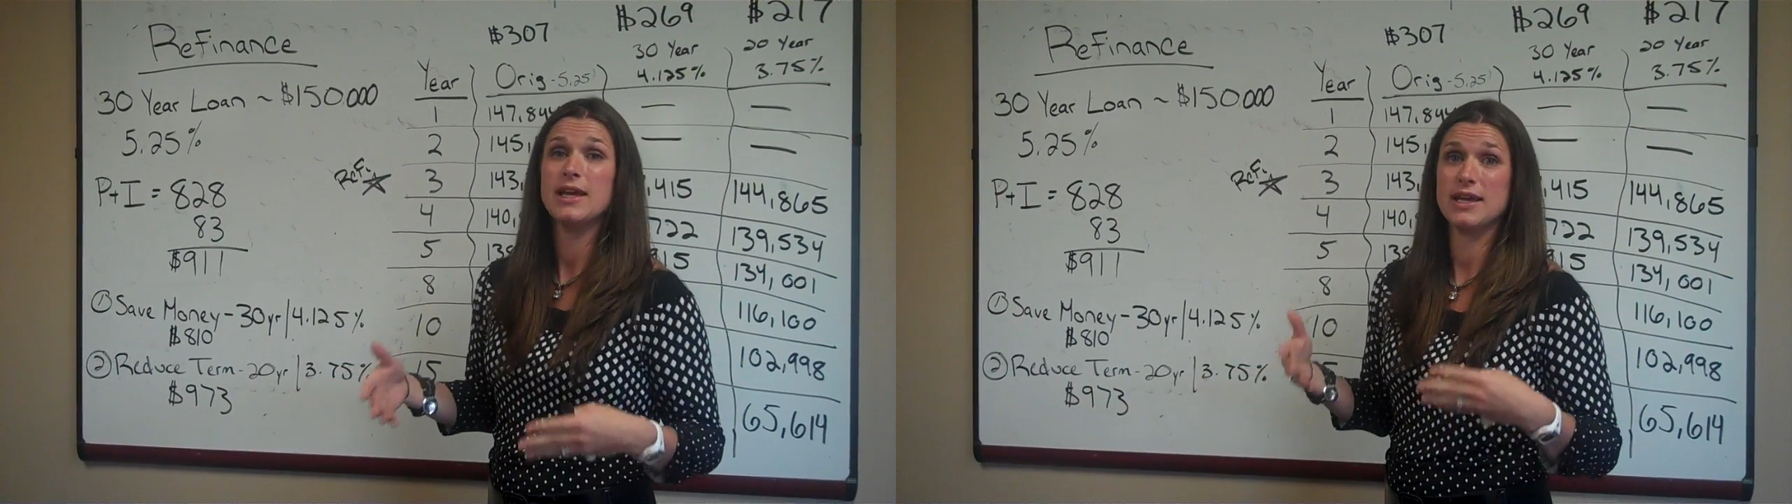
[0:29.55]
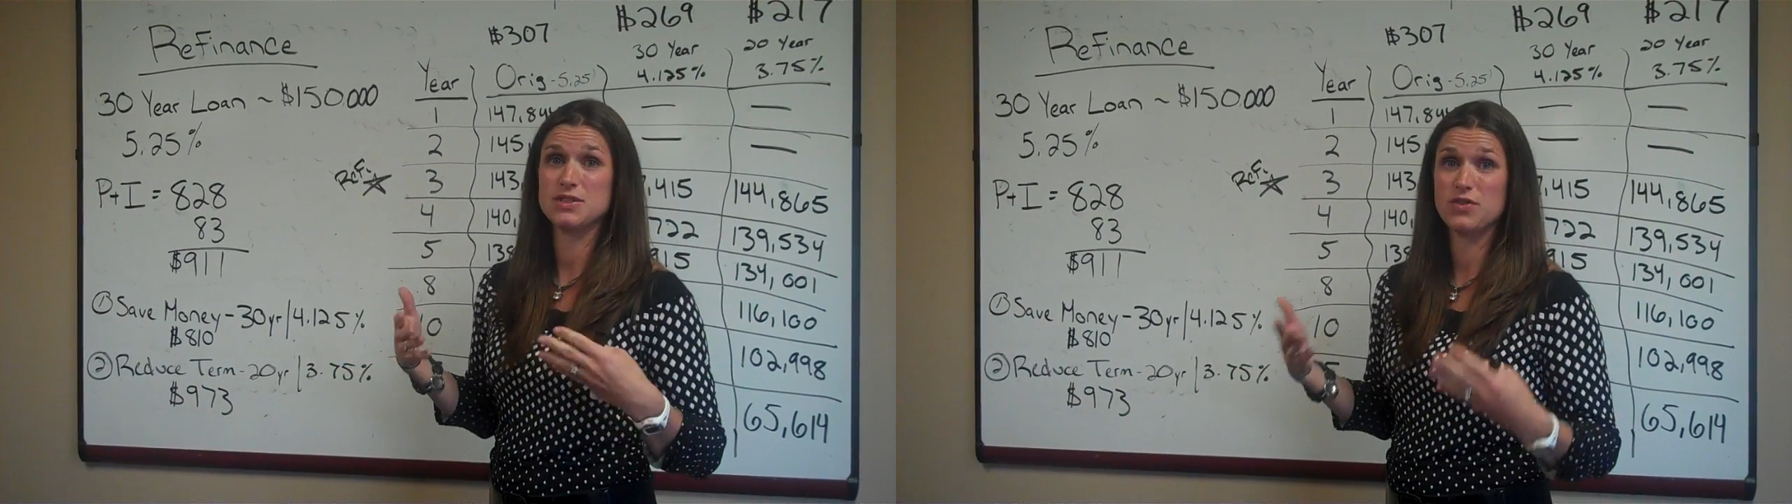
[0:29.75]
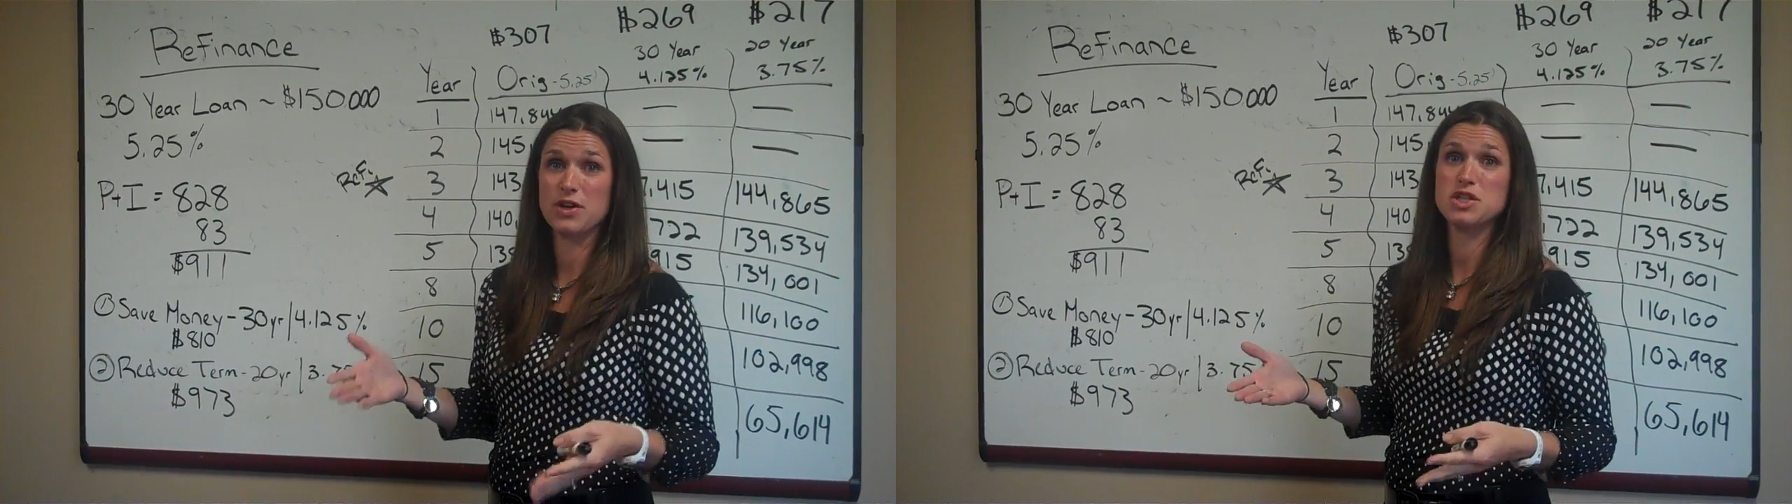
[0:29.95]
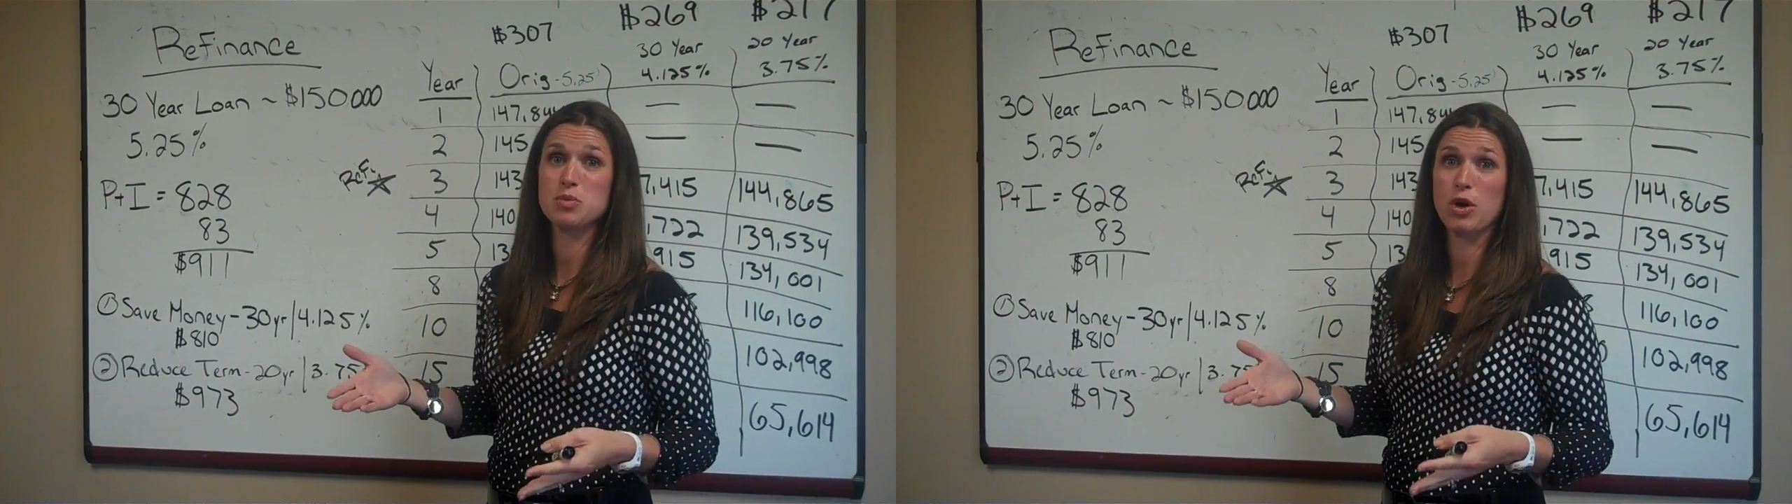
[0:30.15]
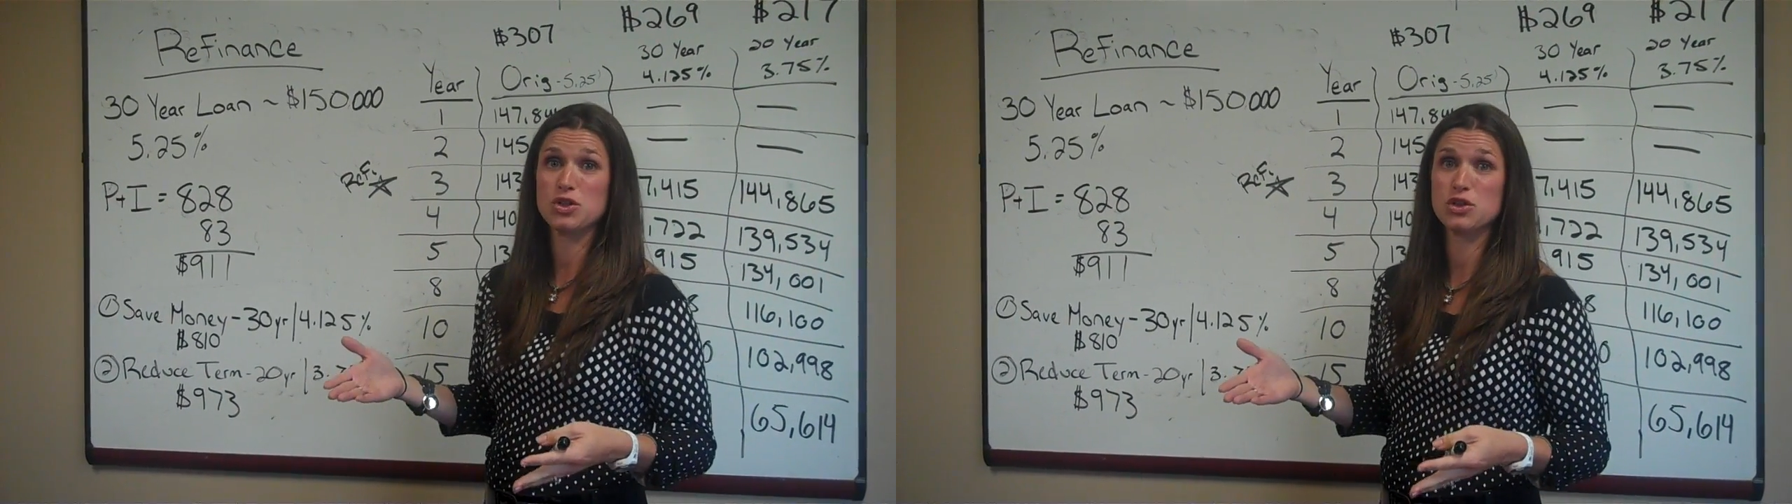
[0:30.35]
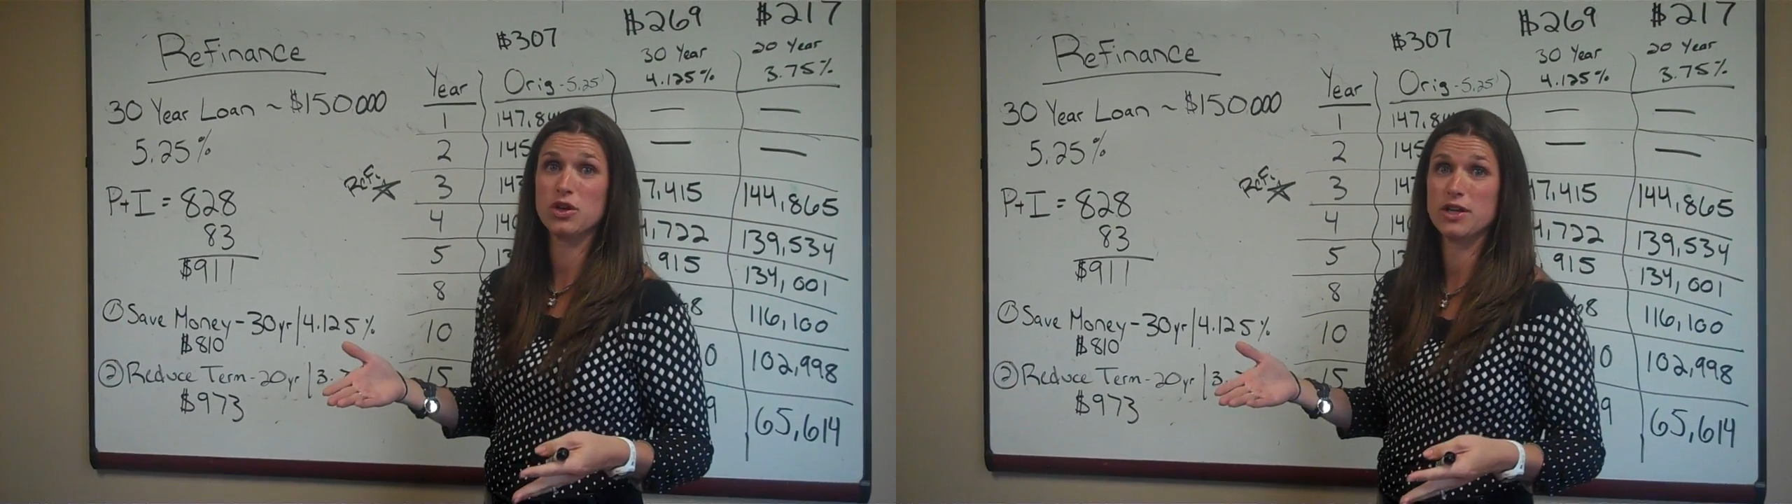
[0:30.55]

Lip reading: it's very smart to look